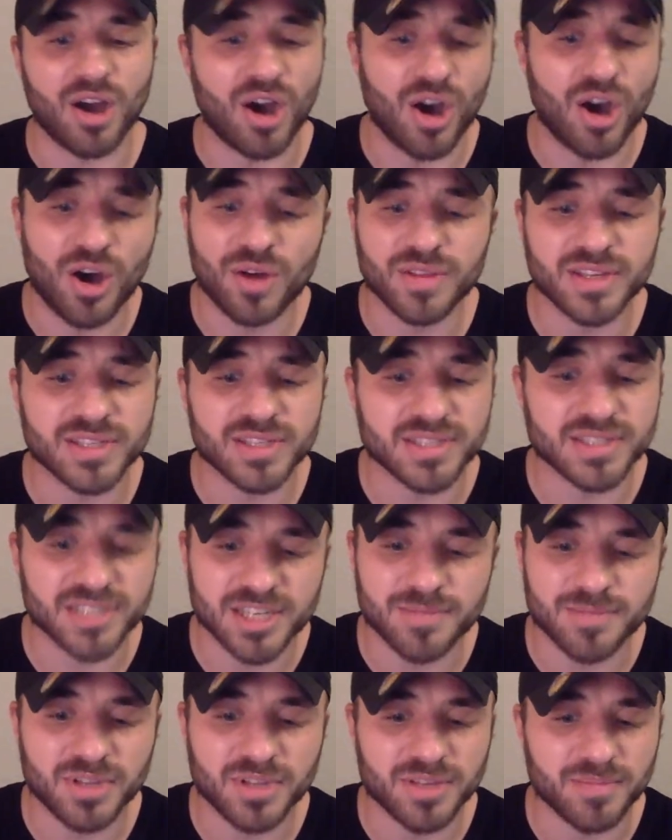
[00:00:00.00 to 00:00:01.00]
All this
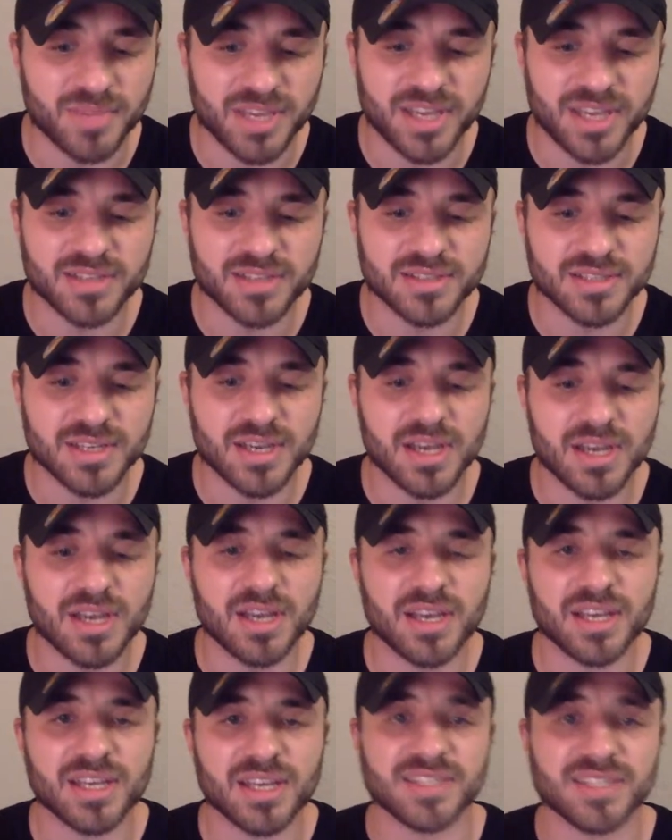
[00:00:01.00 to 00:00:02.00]
simply means
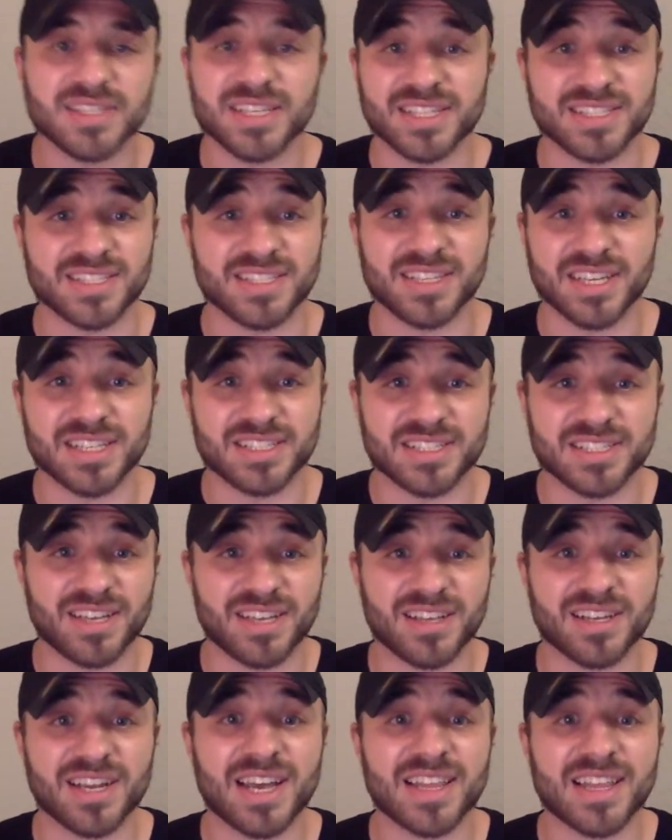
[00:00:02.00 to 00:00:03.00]
is it's
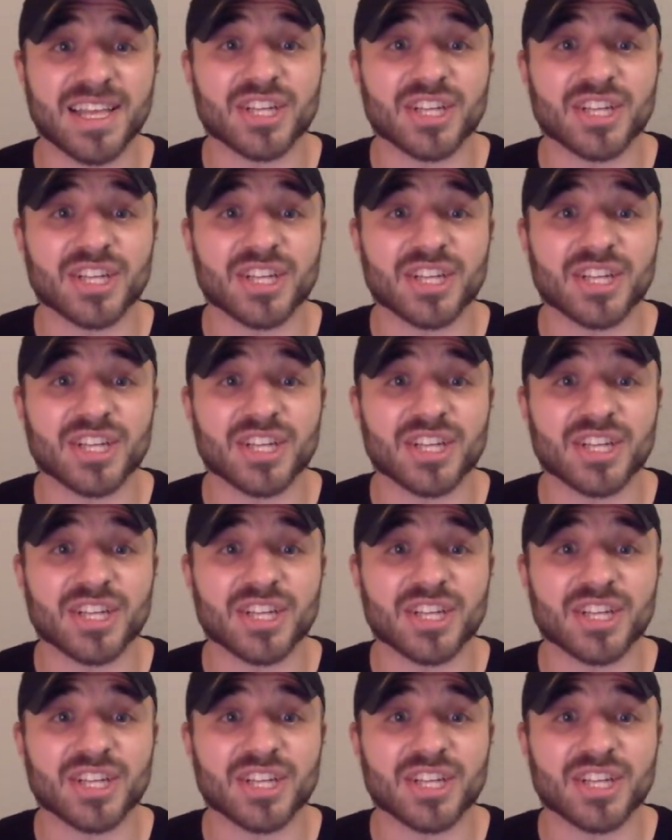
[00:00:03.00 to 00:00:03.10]
telling God,